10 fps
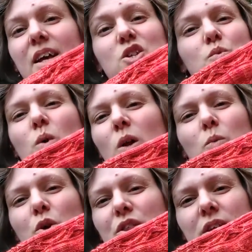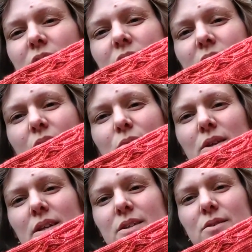it's well worth it. I
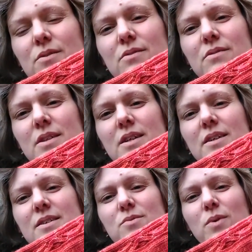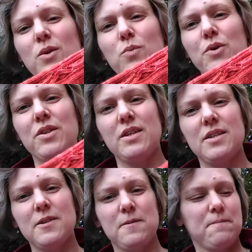really do think it's well worth it.